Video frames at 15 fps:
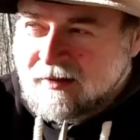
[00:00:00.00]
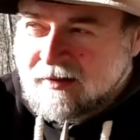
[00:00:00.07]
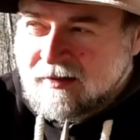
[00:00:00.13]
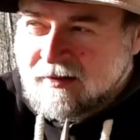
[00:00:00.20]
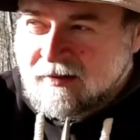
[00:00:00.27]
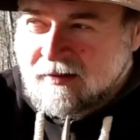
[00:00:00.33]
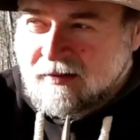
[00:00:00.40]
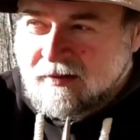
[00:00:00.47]

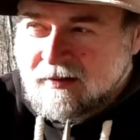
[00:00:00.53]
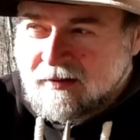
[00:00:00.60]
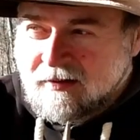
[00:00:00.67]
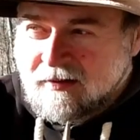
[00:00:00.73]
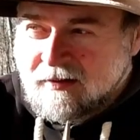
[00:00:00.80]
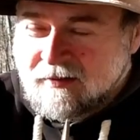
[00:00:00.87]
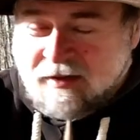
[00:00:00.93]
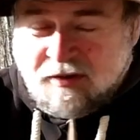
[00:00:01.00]

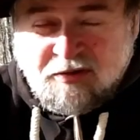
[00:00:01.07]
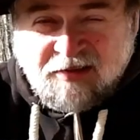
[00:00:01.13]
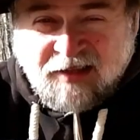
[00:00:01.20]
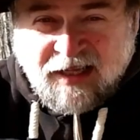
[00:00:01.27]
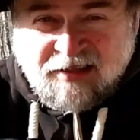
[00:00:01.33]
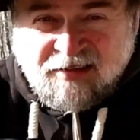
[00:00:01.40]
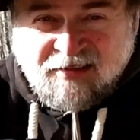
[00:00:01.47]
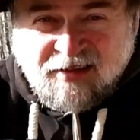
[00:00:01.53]
there is
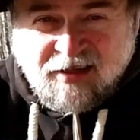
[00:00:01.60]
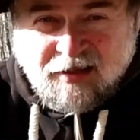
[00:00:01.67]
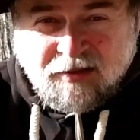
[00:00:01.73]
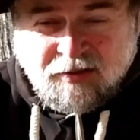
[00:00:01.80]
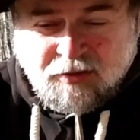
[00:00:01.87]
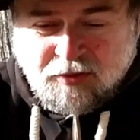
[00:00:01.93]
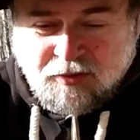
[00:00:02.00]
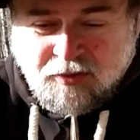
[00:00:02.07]
less
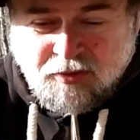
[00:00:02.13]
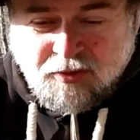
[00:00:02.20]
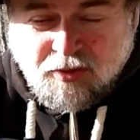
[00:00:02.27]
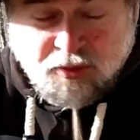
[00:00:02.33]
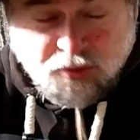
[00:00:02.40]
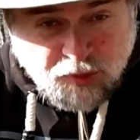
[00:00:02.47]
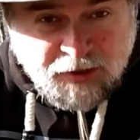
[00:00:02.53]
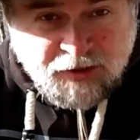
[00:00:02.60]
to
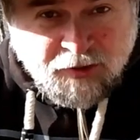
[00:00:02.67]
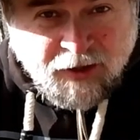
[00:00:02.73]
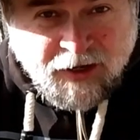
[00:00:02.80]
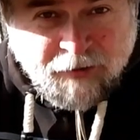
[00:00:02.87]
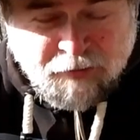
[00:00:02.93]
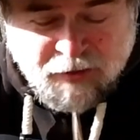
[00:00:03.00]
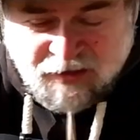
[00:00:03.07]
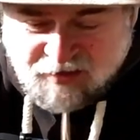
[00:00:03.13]
ruin your
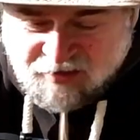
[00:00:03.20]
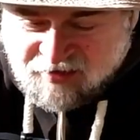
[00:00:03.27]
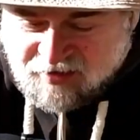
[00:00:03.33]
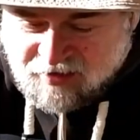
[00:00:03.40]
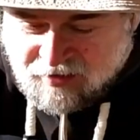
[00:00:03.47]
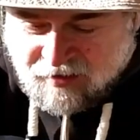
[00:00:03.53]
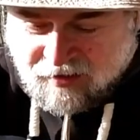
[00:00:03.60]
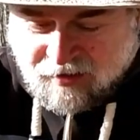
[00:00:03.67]

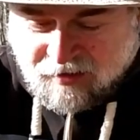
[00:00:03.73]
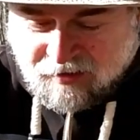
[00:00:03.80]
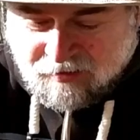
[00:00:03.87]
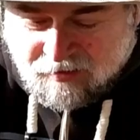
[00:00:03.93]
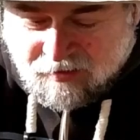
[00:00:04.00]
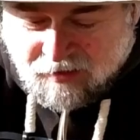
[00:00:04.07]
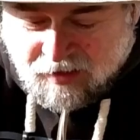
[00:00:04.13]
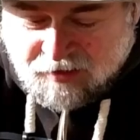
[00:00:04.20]
happiness.
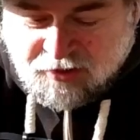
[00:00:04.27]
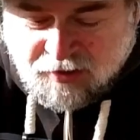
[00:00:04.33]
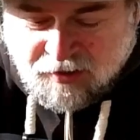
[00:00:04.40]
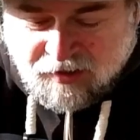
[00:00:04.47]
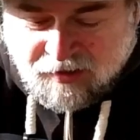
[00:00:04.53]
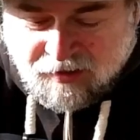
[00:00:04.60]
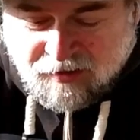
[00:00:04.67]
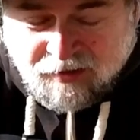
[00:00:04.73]
And
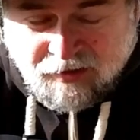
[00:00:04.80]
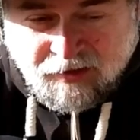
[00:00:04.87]
actually,